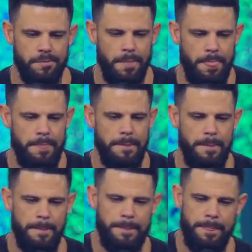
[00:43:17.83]

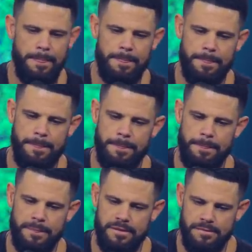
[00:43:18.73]

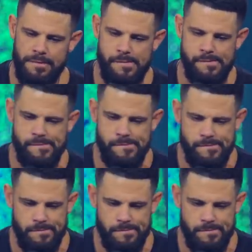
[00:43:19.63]
(no one is talking)